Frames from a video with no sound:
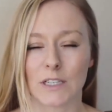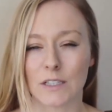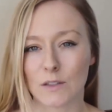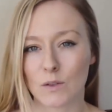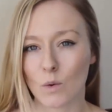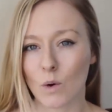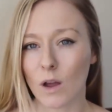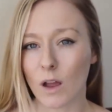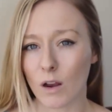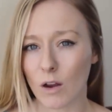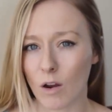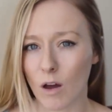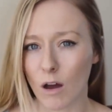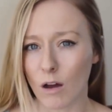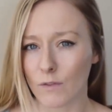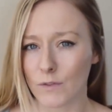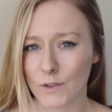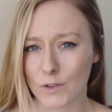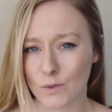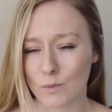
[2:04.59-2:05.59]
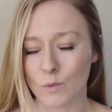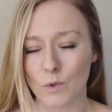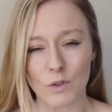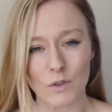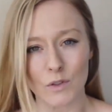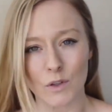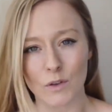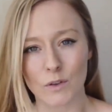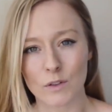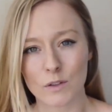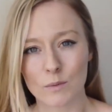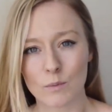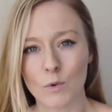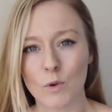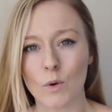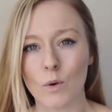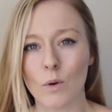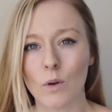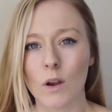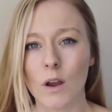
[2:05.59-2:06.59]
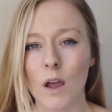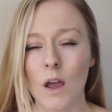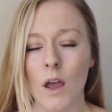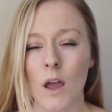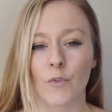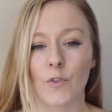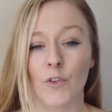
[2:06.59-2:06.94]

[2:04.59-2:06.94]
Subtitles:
is quite a lot for someone so small.